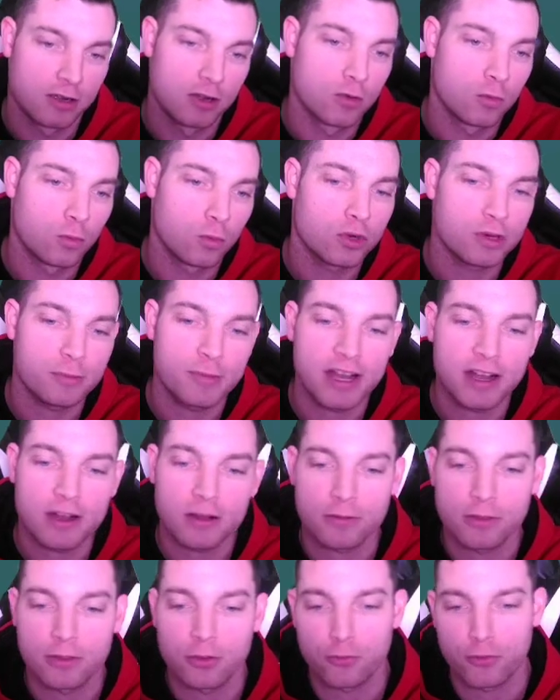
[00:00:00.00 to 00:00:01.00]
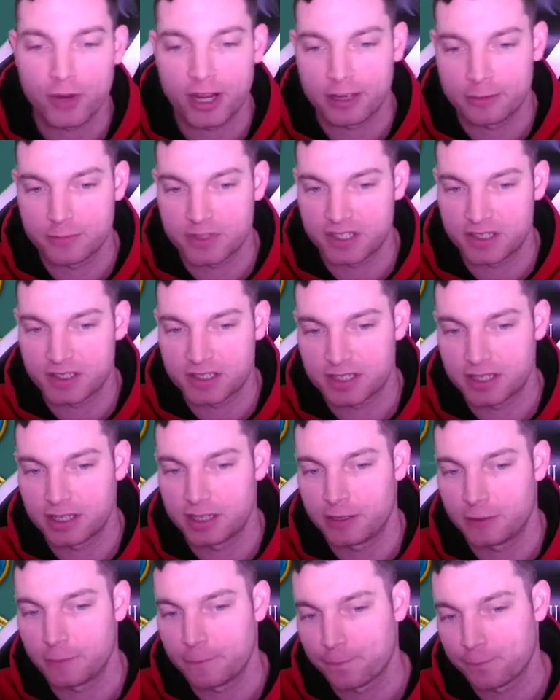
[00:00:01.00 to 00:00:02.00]
What about the Ramsey
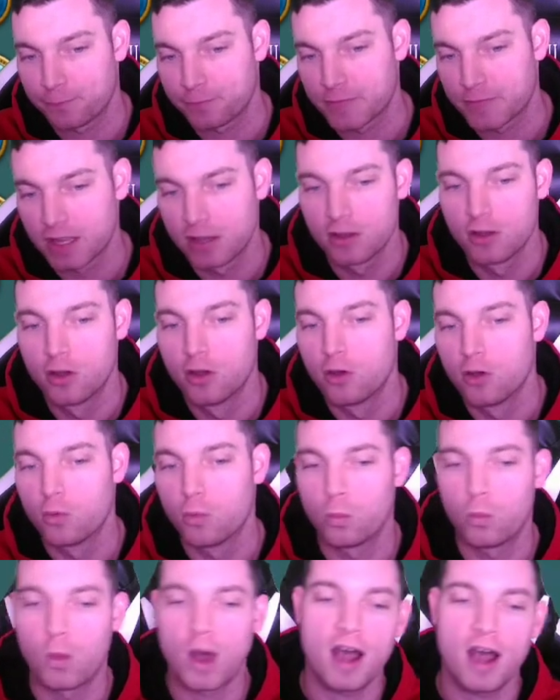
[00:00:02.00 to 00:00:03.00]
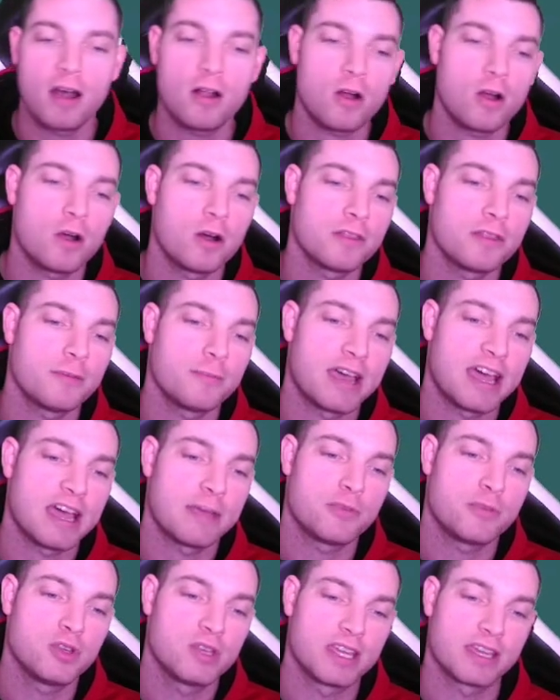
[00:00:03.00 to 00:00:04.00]
skill? While on the map,
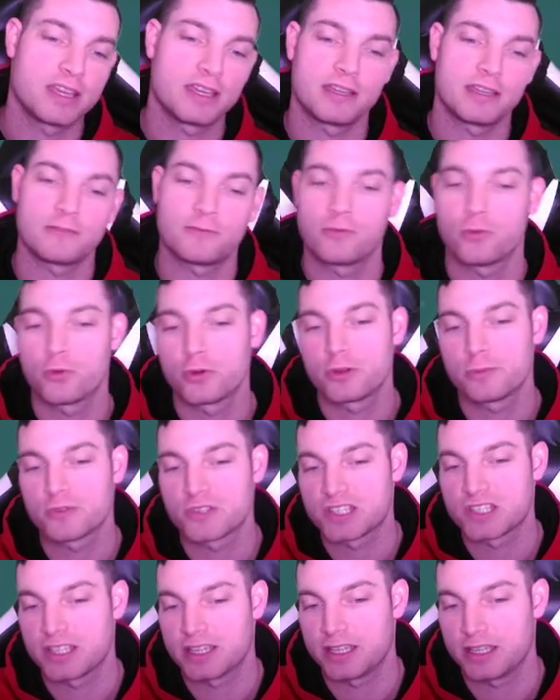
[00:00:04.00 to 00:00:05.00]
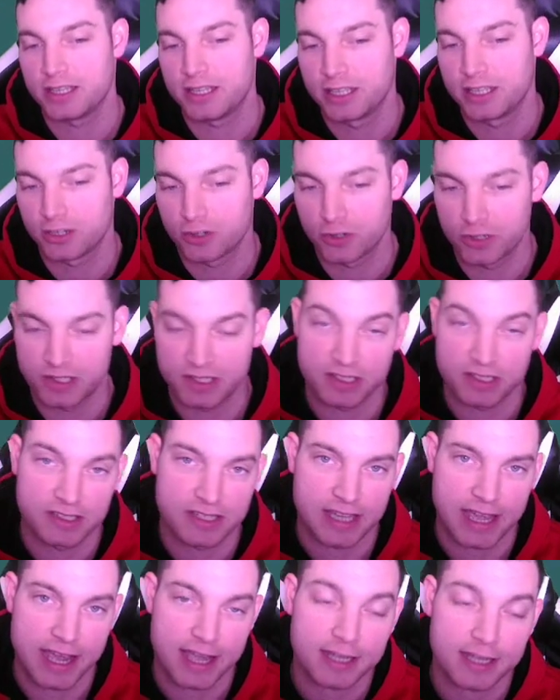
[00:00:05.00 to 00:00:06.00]
you gain 40% increased
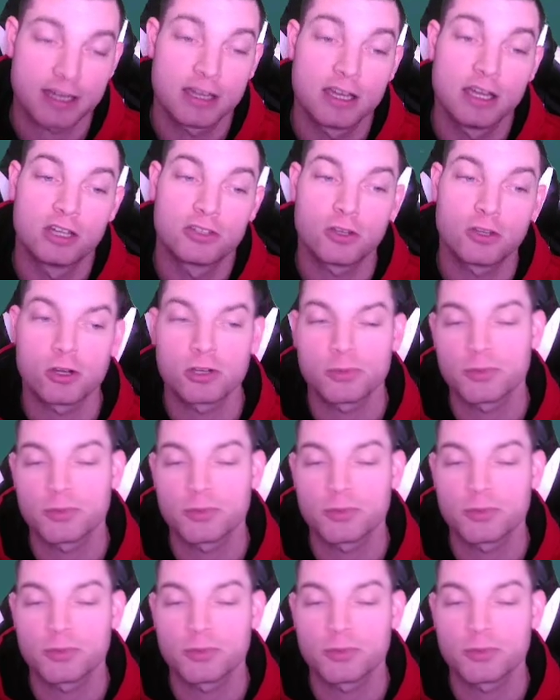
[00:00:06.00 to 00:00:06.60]
attack. Don't get me